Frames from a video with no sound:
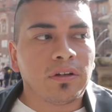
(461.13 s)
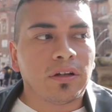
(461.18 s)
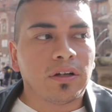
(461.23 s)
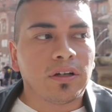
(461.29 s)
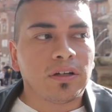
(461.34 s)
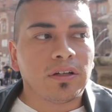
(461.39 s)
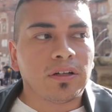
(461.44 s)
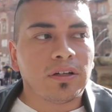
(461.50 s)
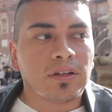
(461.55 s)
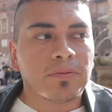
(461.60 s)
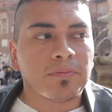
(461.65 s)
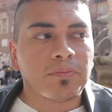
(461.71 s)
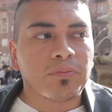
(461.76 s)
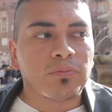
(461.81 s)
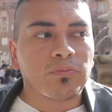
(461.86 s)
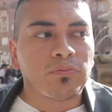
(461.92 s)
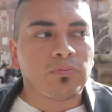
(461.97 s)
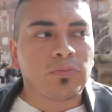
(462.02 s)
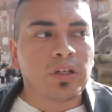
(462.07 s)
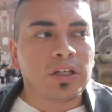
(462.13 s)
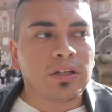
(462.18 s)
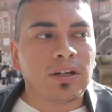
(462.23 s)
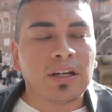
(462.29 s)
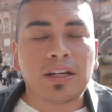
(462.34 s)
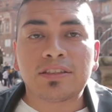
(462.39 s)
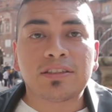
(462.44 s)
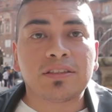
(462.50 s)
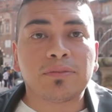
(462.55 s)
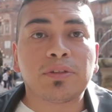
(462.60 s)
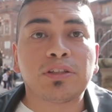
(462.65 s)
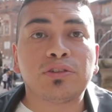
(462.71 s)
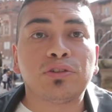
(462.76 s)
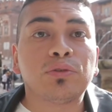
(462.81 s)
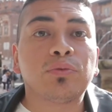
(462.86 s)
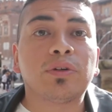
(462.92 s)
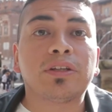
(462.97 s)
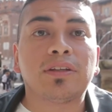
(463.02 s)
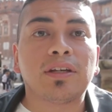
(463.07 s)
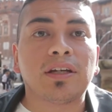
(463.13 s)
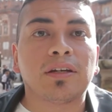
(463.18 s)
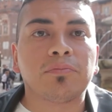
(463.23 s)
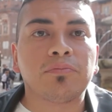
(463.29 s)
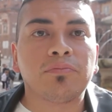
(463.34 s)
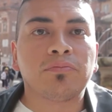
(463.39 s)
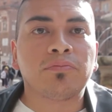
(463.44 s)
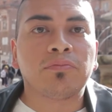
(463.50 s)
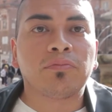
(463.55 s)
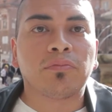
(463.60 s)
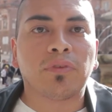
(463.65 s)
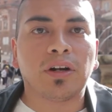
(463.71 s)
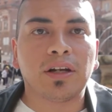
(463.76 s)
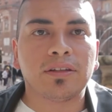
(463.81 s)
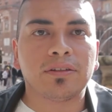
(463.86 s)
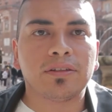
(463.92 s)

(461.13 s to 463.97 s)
has something to do with them, right?